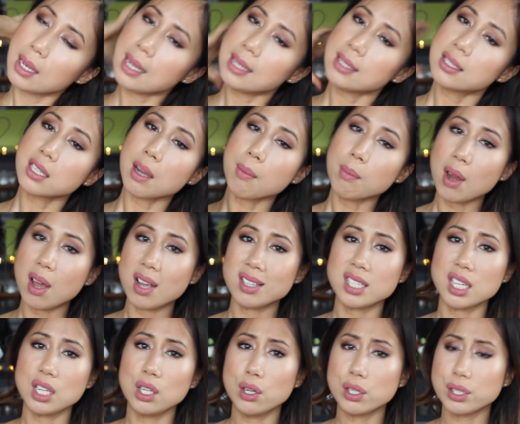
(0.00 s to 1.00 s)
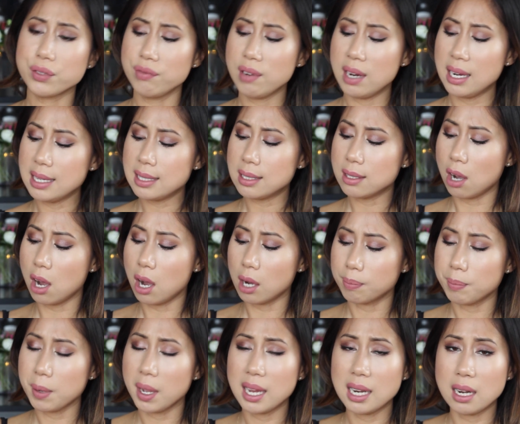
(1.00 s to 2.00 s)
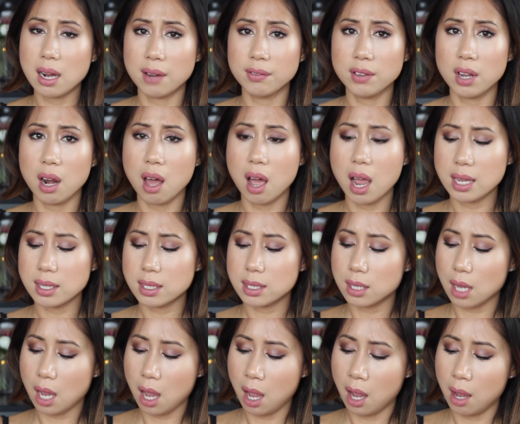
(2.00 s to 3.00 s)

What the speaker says: In some lights it looks really dark, but in other lights